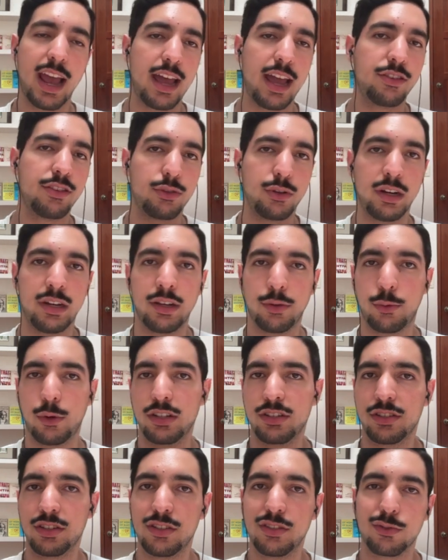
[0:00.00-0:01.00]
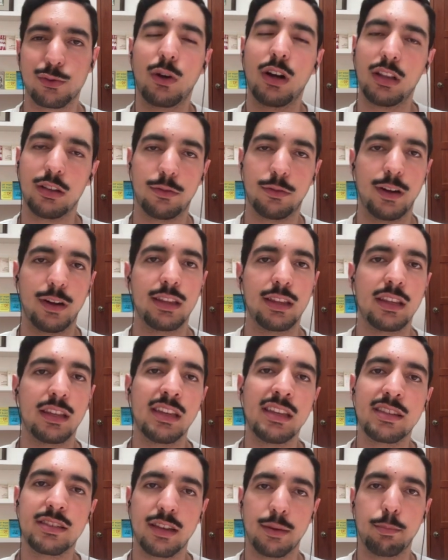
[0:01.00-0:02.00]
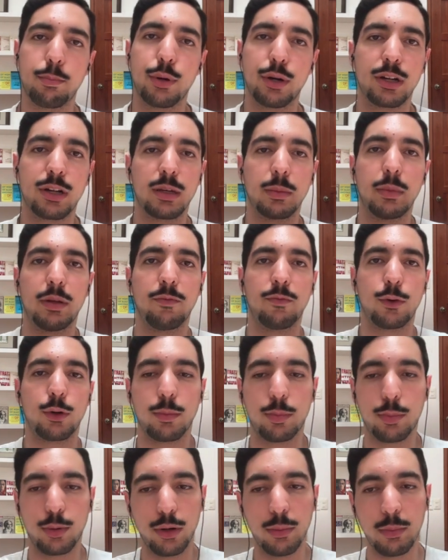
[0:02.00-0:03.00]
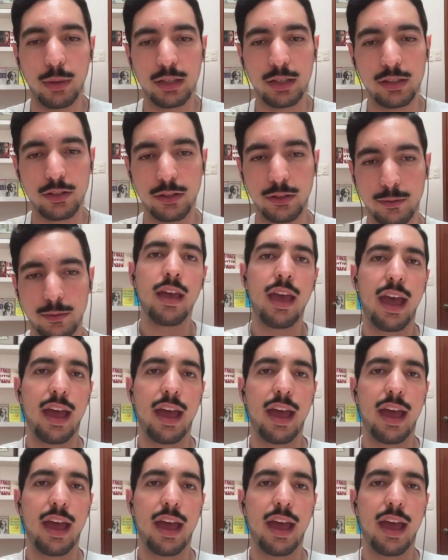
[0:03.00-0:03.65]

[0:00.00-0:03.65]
answer any questions, qualify leads, and book them in for appointments.